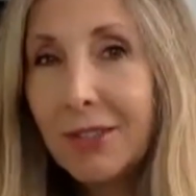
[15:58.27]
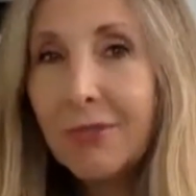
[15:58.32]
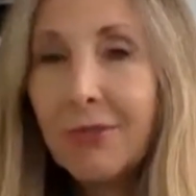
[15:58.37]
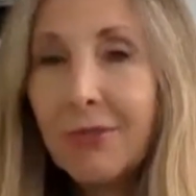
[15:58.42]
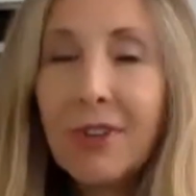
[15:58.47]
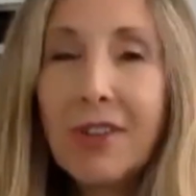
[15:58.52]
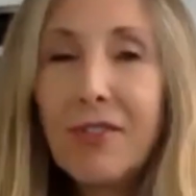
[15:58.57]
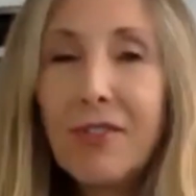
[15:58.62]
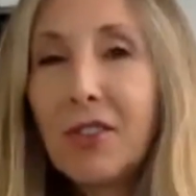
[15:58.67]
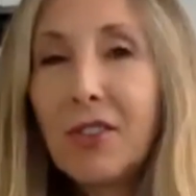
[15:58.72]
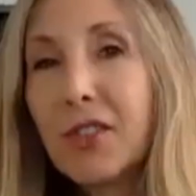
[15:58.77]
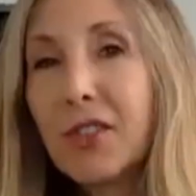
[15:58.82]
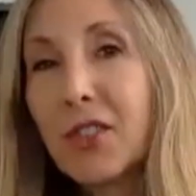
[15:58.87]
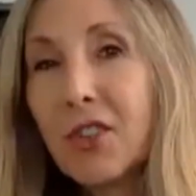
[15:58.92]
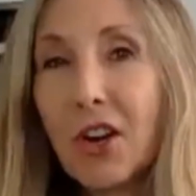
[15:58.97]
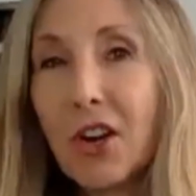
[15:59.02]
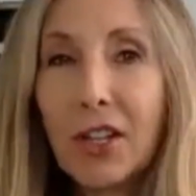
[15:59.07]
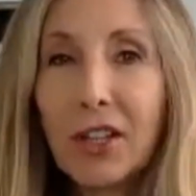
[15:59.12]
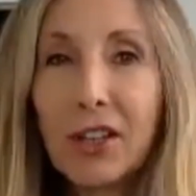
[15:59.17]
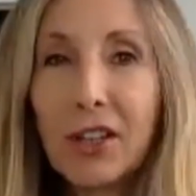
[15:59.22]
What if you
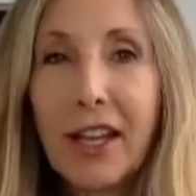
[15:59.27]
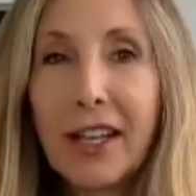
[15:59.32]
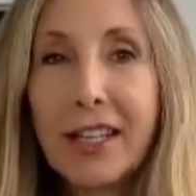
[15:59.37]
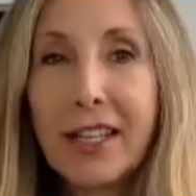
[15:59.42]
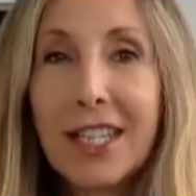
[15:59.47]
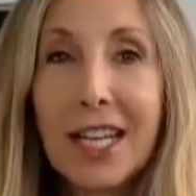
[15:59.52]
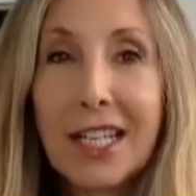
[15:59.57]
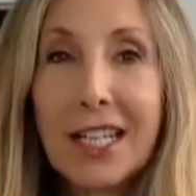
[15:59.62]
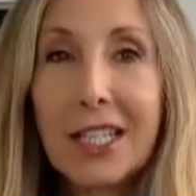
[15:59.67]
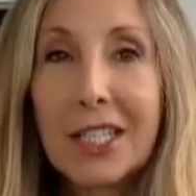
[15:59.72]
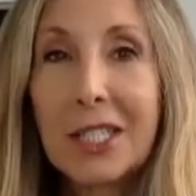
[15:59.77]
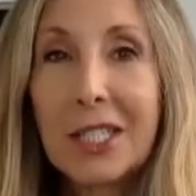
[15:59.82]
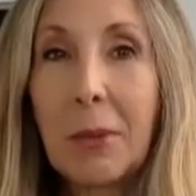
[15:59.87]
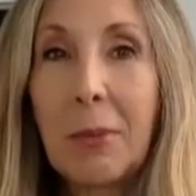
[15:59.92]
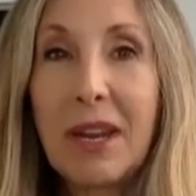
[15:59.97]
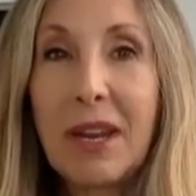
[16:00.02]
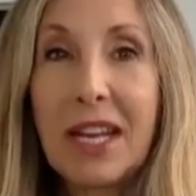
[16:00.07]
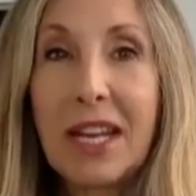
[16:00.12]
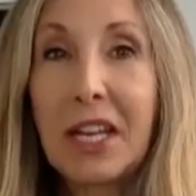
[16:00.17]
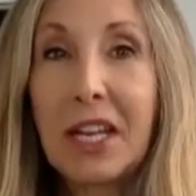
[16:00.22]
started like dating
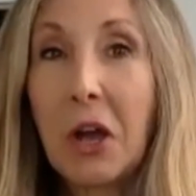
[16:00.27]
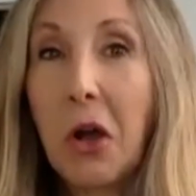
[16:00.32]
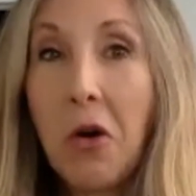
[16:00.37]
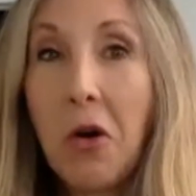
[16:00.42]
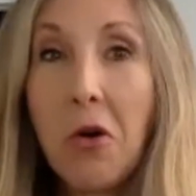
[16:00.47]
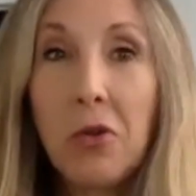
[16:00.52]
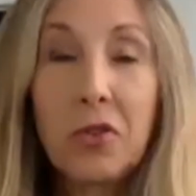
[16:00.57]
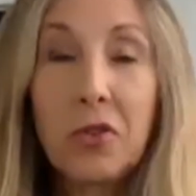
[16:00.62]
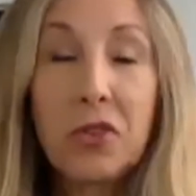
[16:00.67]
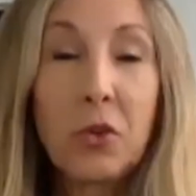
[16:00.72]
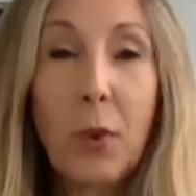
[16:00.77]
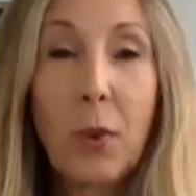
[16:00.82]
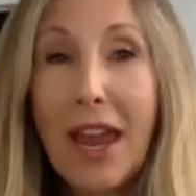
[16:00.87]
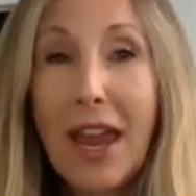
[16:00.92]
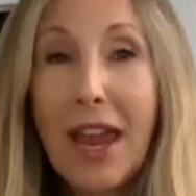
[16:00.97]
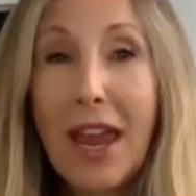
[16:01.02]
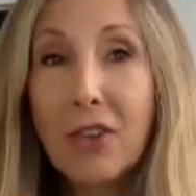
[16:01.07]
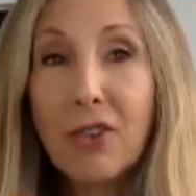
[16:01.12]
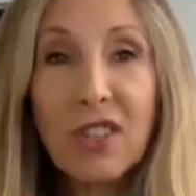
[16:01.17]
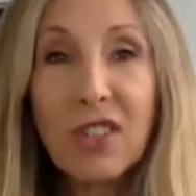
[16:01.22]
somebody in a whole new
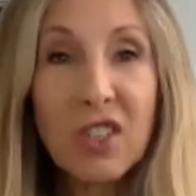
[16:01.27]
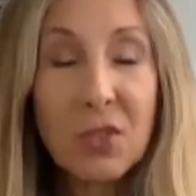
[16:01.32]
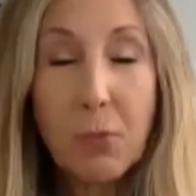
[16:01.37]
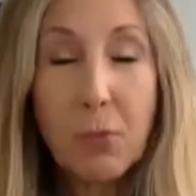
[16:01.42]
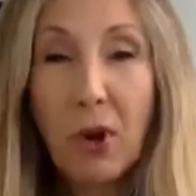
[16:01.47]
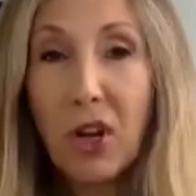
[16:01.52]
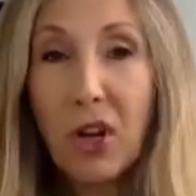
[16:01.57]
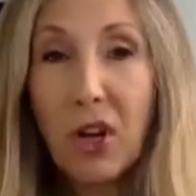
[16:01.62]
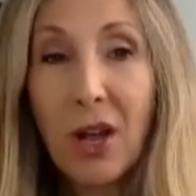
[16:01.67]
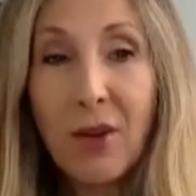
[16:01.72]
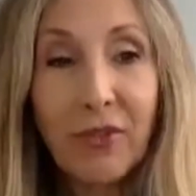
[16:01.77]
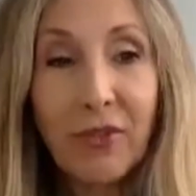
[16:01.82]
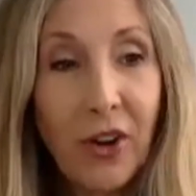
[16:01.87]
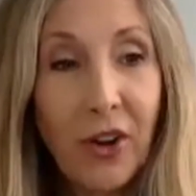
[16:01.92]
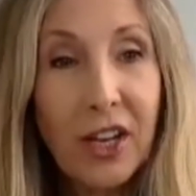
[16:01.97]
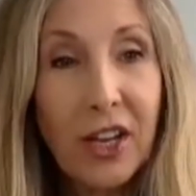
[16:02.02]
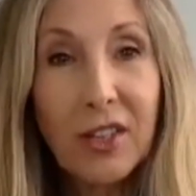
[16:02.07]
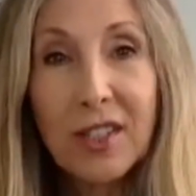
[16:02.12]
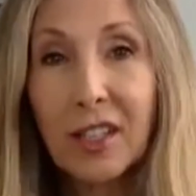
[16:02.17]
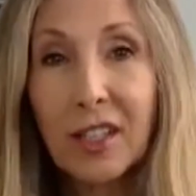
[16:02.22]
You just put it up
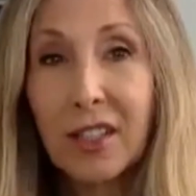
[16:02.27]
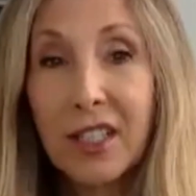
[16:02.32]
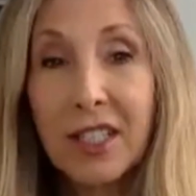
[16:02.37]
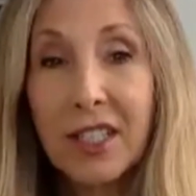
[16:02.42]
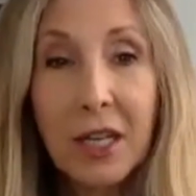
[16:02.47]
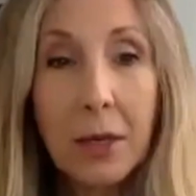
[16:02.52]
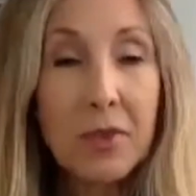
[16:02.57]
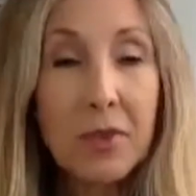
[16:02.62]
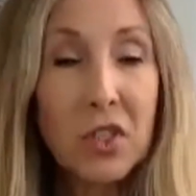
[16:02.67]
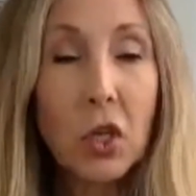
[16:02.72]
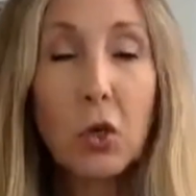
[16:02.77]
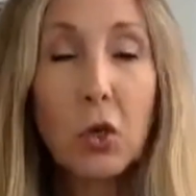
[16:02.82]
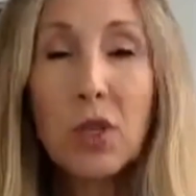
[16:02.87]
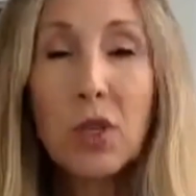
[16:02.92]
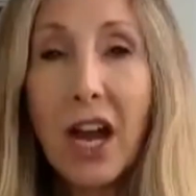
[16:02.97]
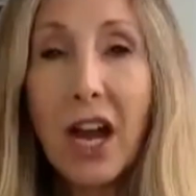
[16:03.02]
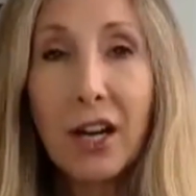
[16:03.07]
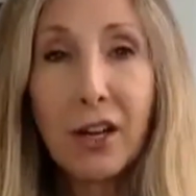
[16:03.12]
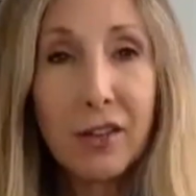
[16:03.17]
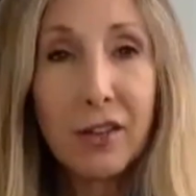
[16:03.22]
front. You said, listen, I'm so
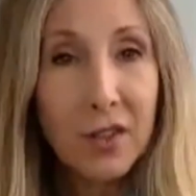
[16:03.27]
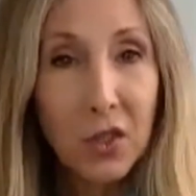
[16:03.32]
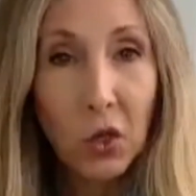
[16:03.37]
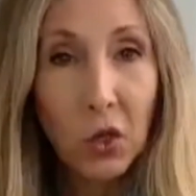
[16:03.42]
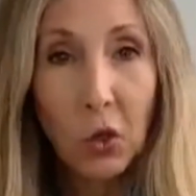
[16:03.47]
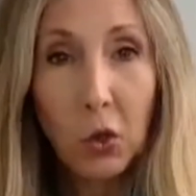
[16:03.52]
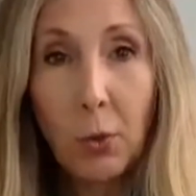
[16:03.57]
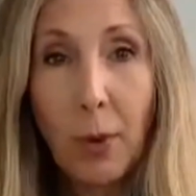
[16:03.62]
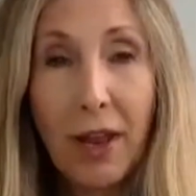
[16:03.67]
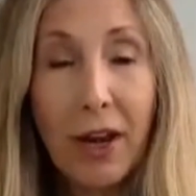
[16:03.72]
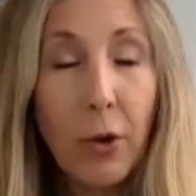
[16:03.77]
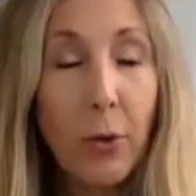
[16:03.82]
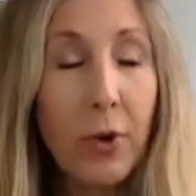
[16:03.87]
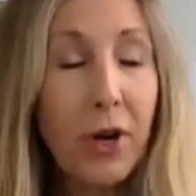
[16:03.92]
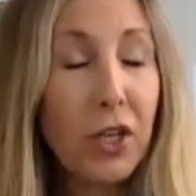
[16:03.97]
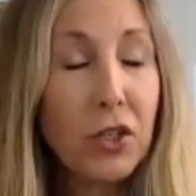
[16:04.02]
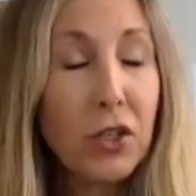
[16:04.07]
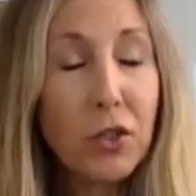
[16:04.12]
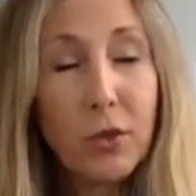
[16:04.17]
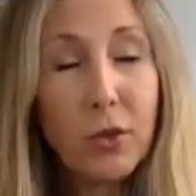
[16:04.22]
tired of Zoom. I don't want
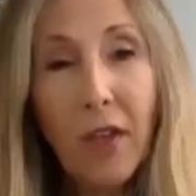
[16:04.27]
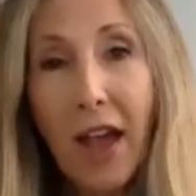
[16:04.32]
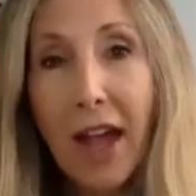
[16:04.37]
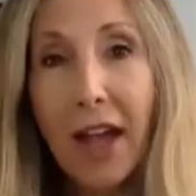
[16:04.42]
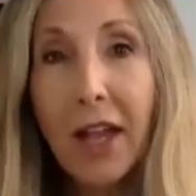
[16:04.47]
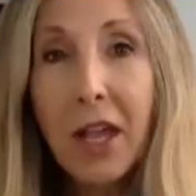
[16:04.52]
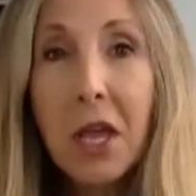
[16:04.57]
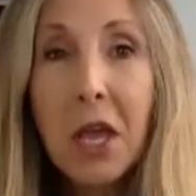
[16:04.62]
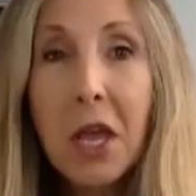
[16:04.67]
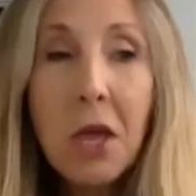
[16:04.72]
to do that.